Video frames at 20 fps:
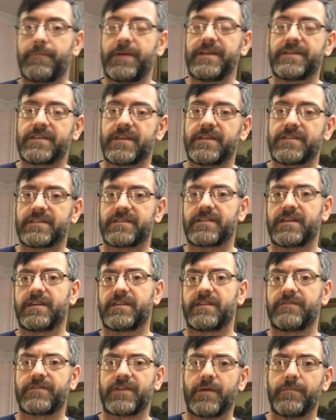pieces
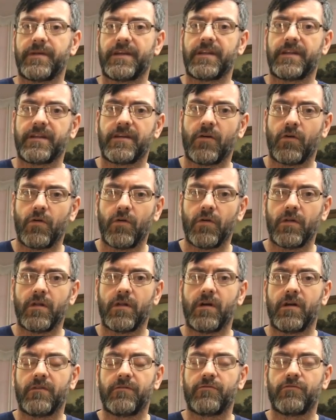that have come in the
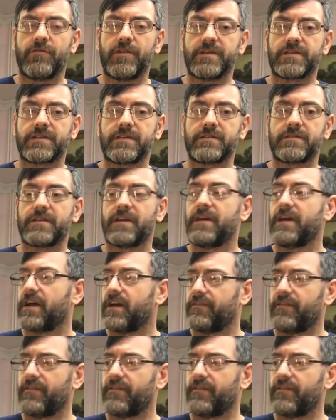haul of recent.